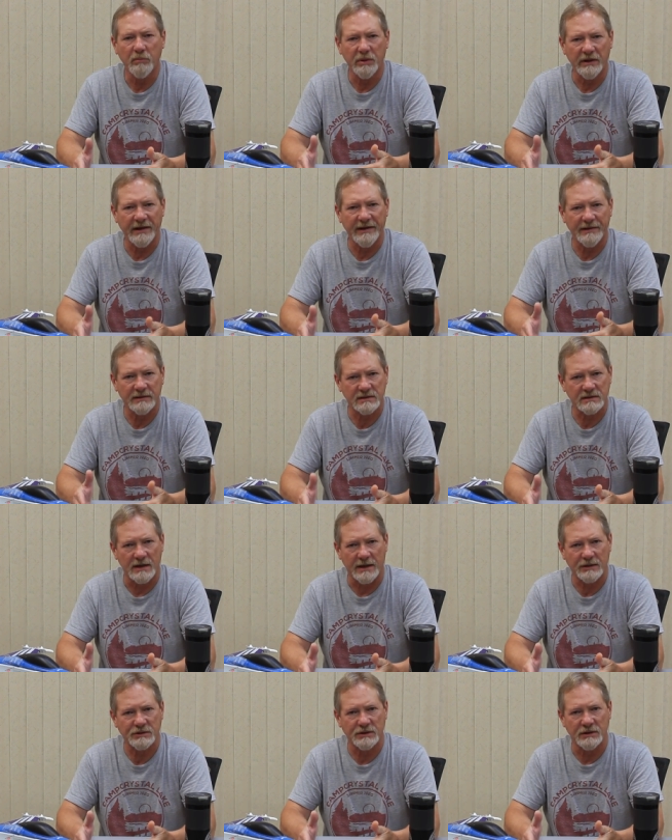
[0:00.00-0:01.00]
plate
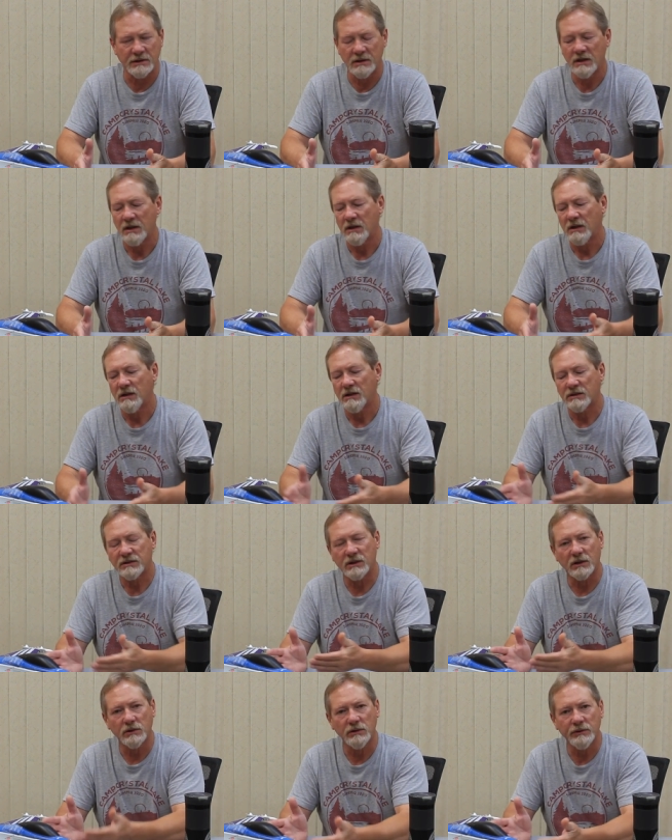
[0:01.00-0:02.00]
section to
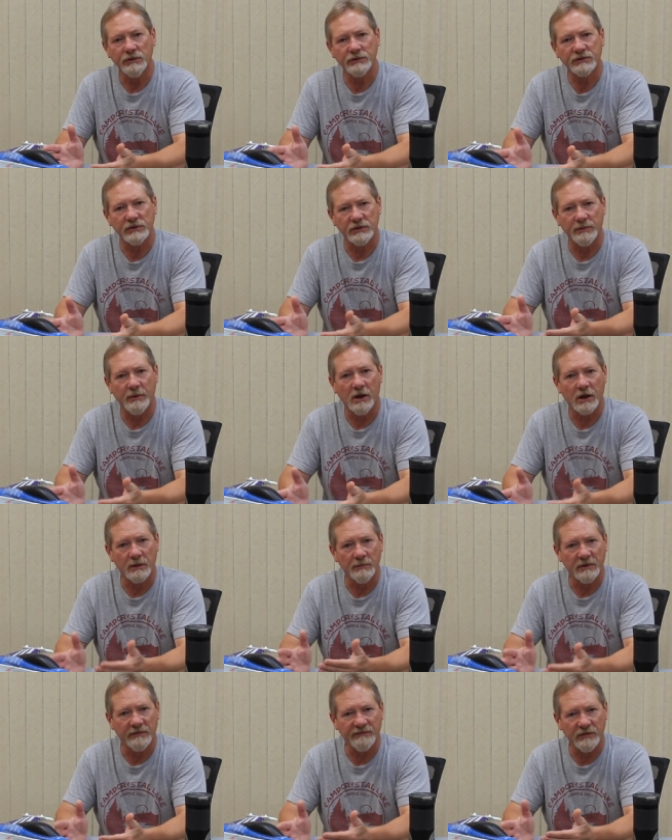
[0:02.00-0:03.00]
glue to the bottom
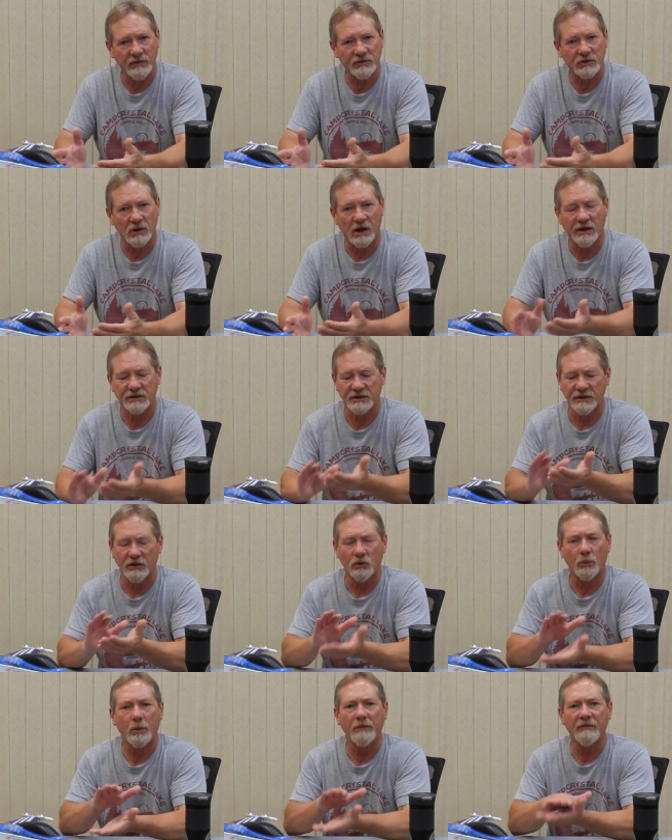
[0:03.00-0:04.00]
of the fuselage, and it'll
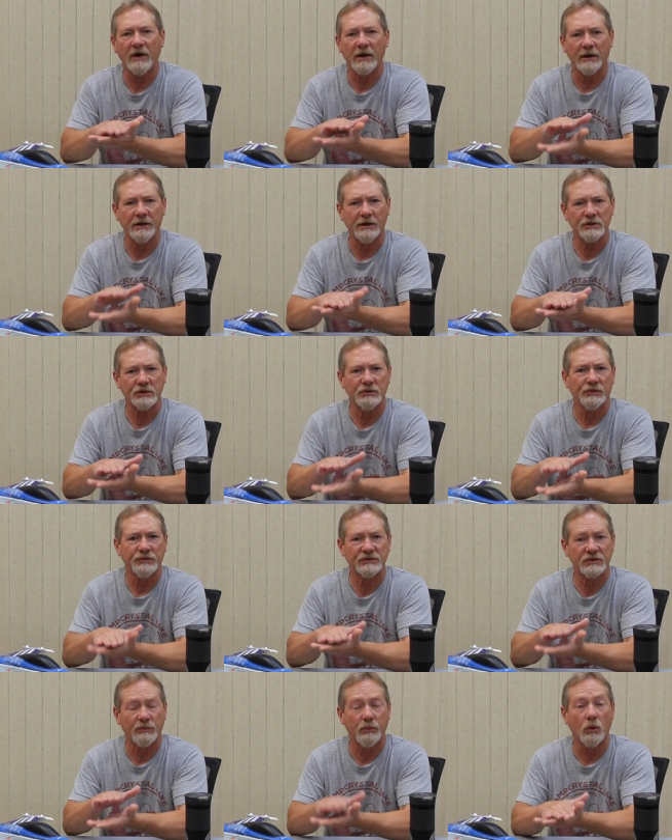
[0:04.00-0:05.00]
provide additional
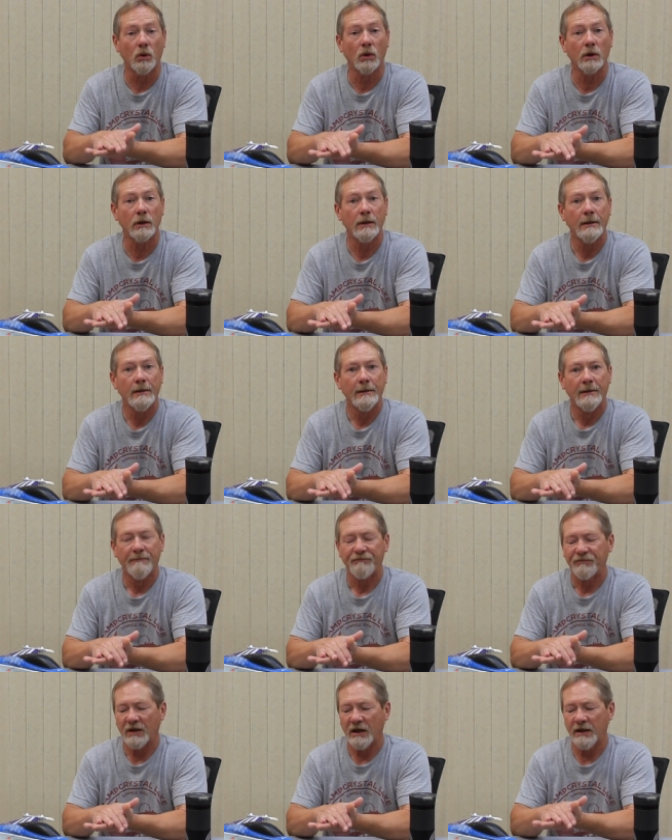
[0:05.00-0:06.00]
support,
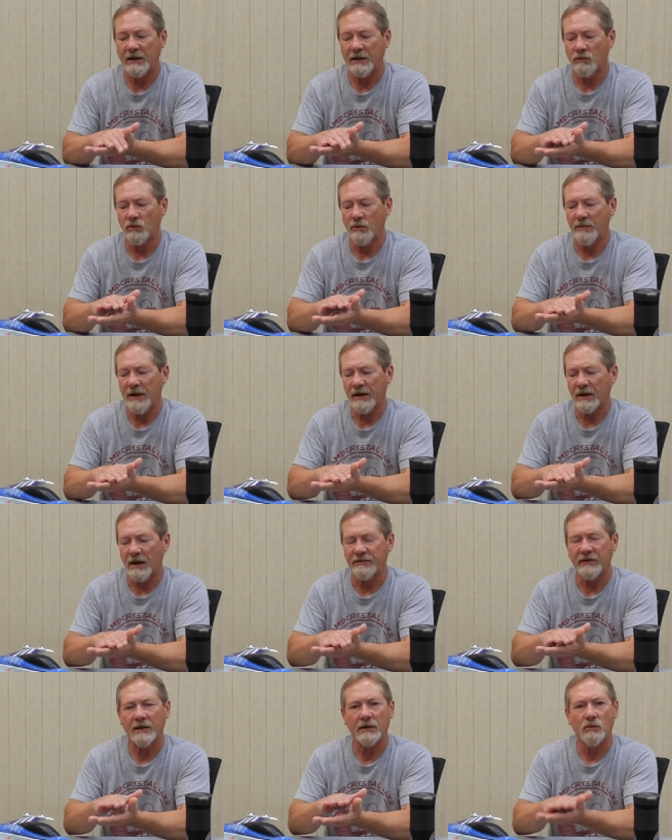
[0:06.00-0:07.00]
and it will make, I
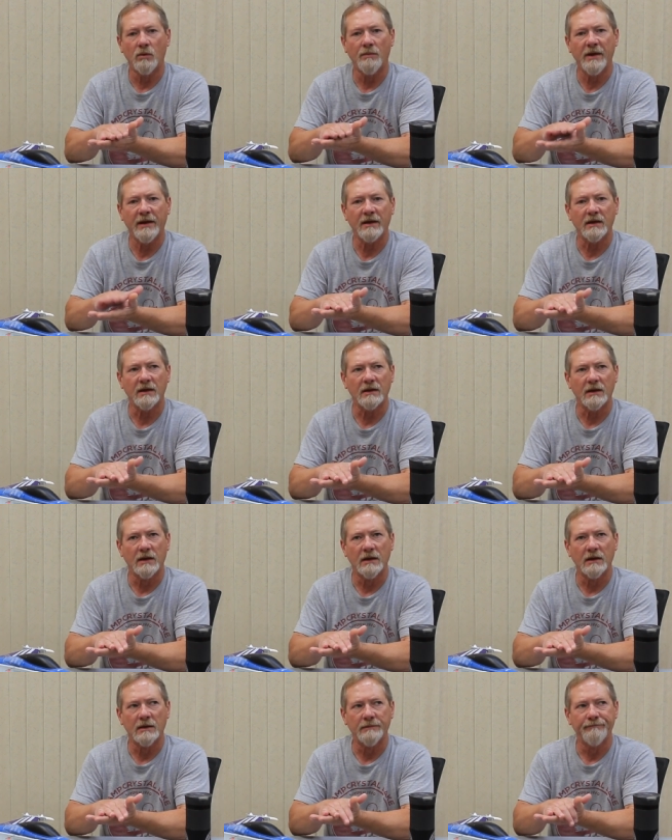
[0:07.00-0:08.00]
think it will make it
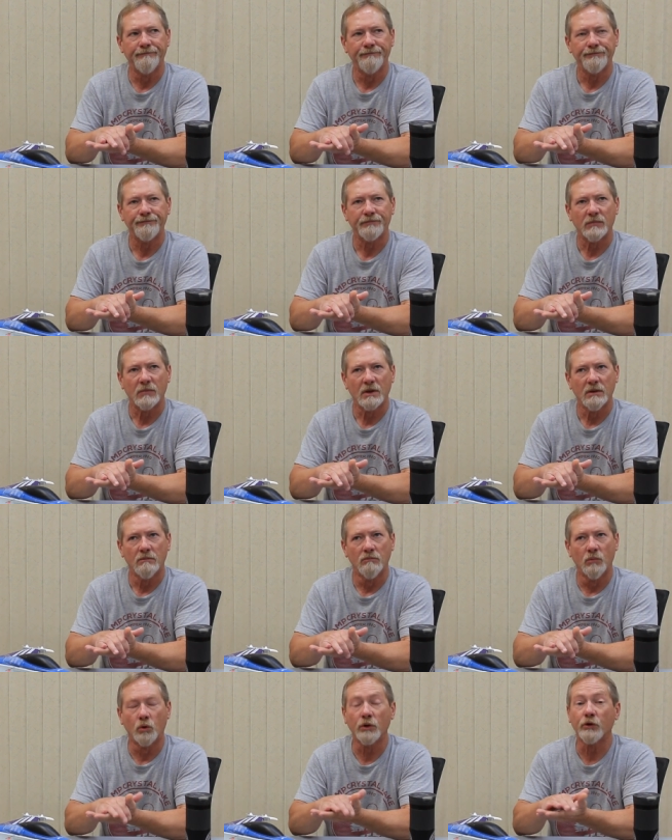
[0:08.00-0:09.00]

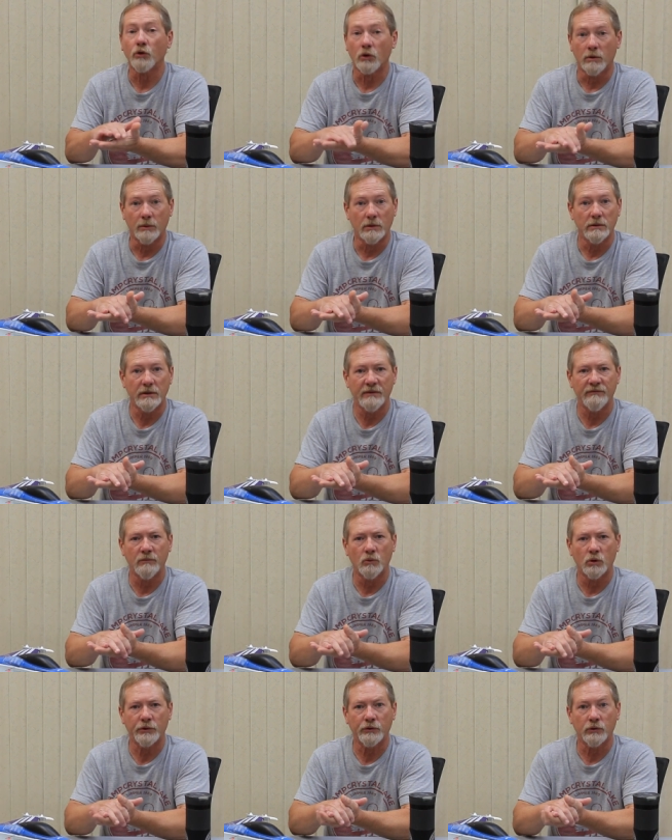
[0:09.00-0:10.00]
more durable, even
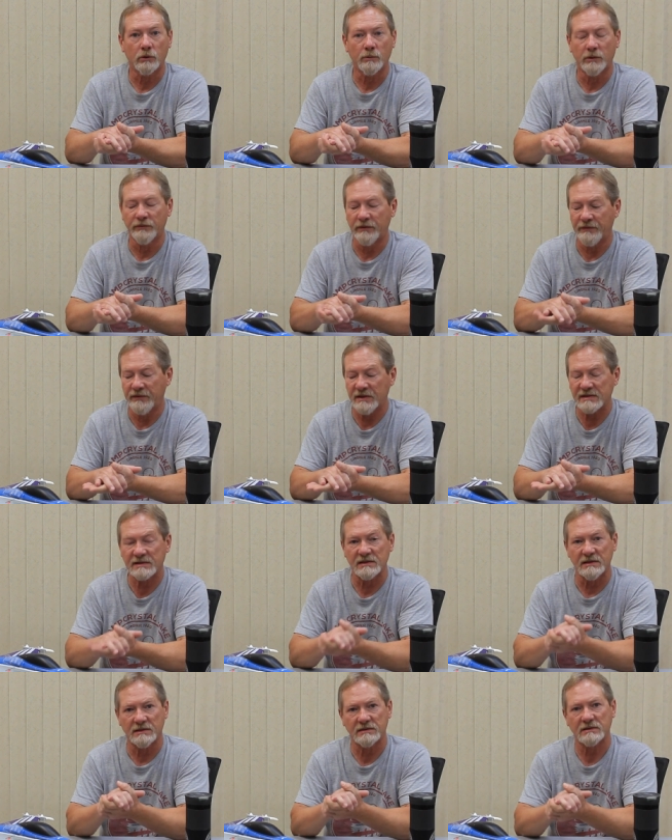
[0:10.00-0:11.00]
more durable than this
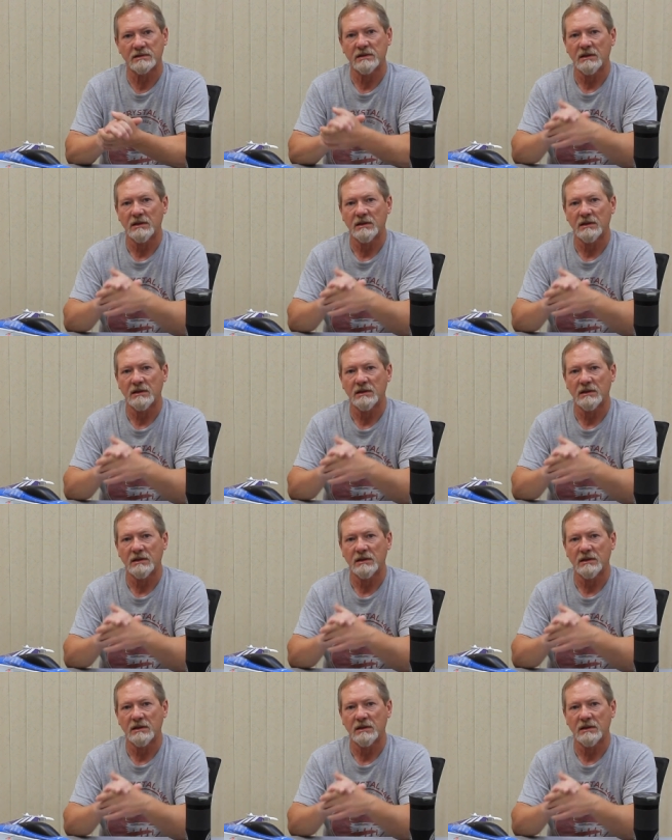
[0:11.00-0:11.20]
is.